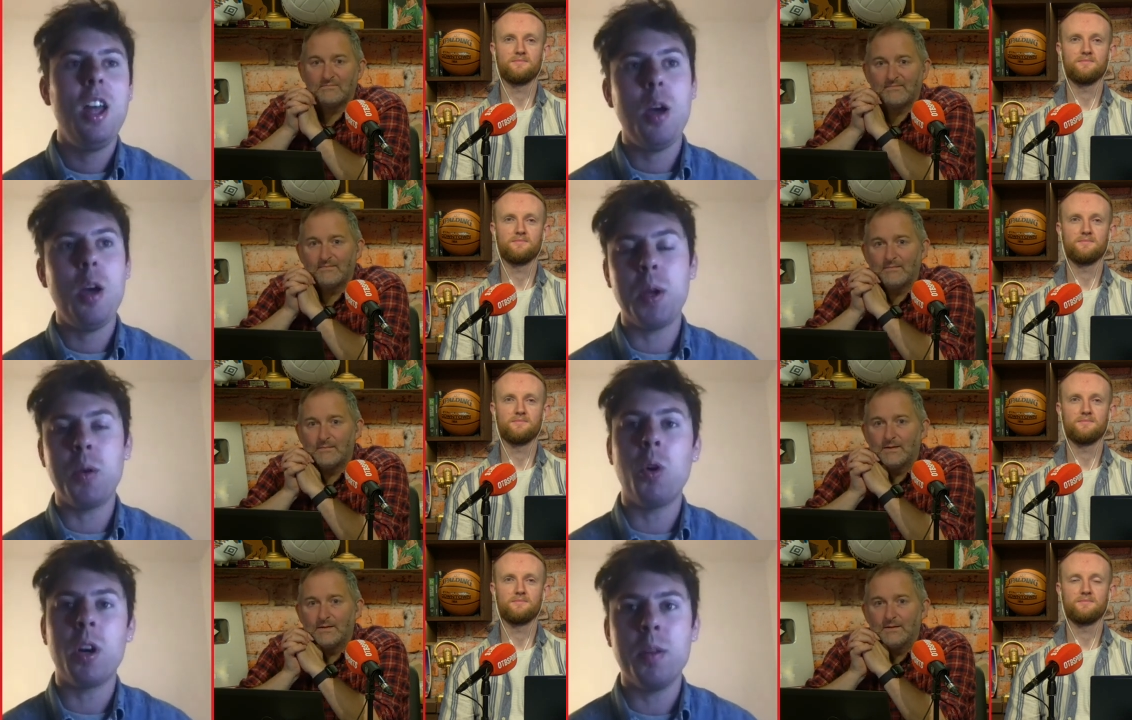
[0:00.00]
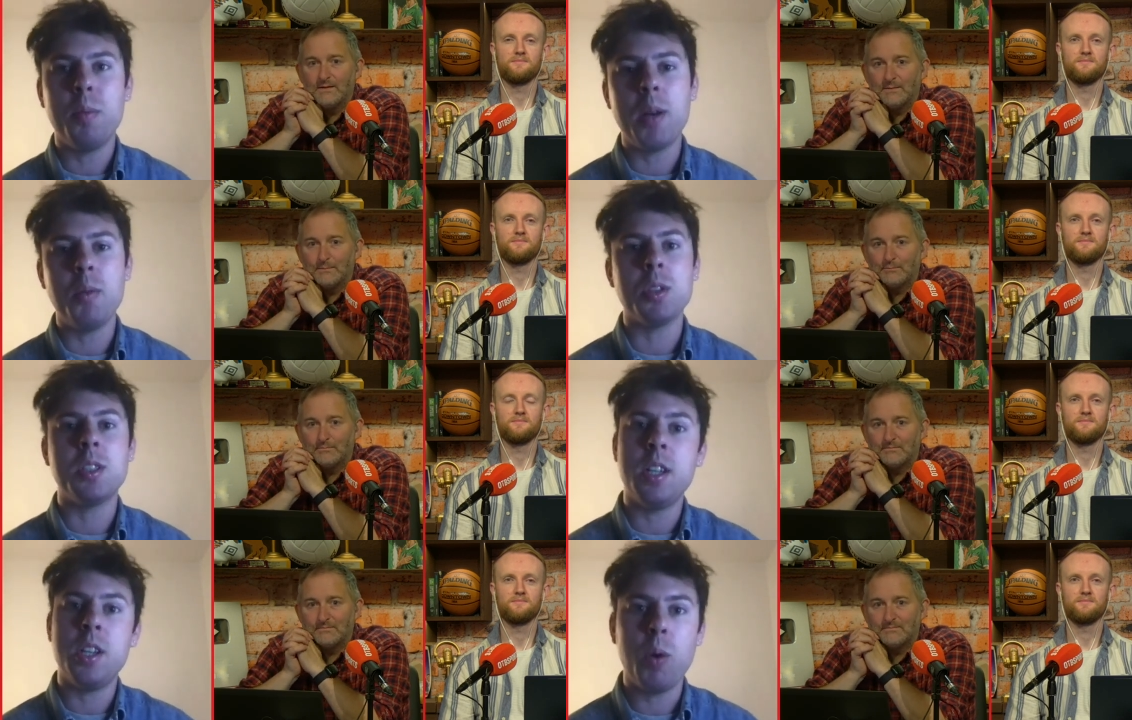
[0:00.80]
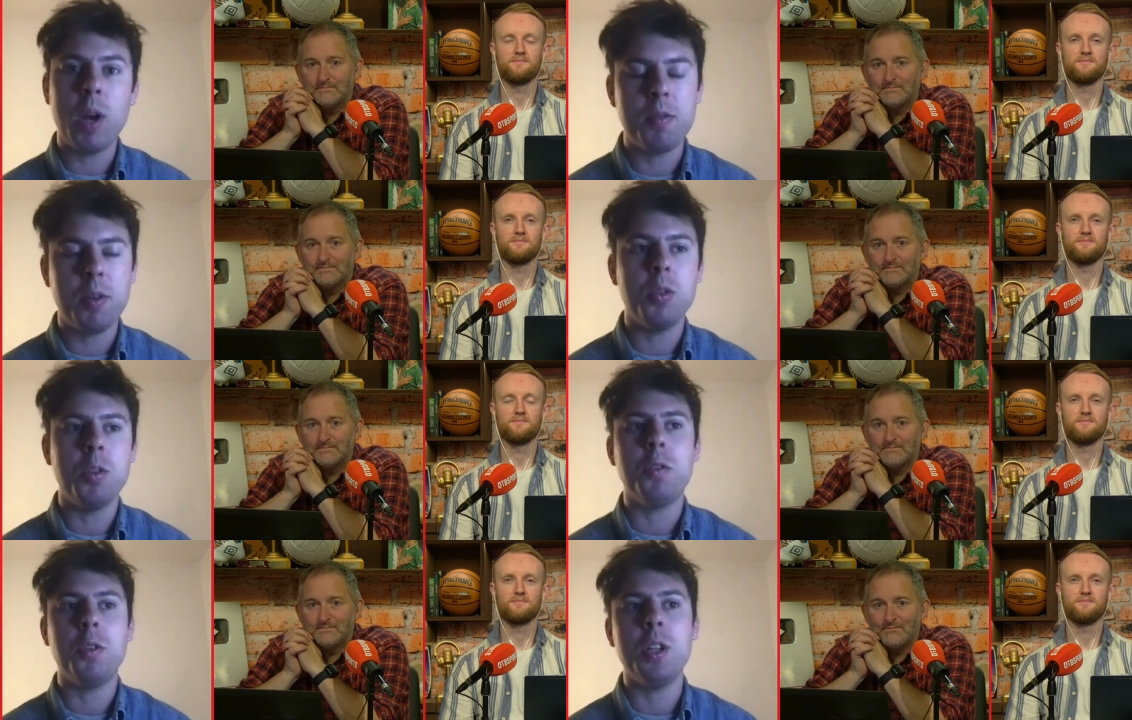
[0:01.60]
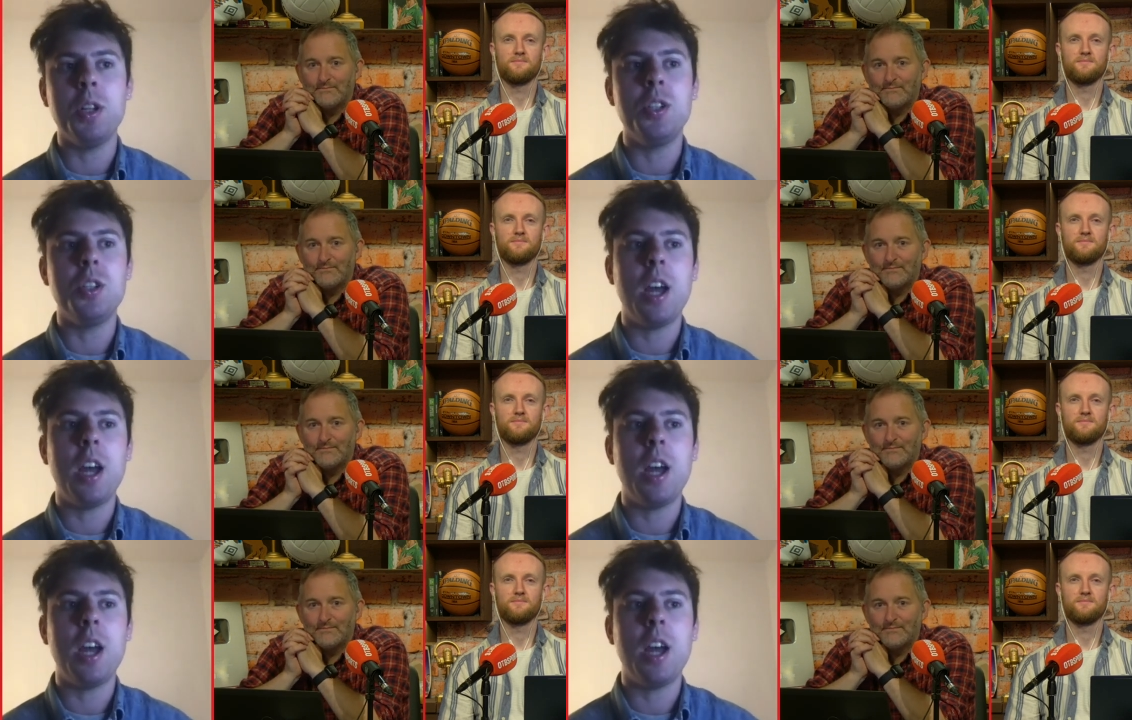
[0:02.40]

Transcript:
Speaker 1: a big worry of mine was, did UEFA own the footage?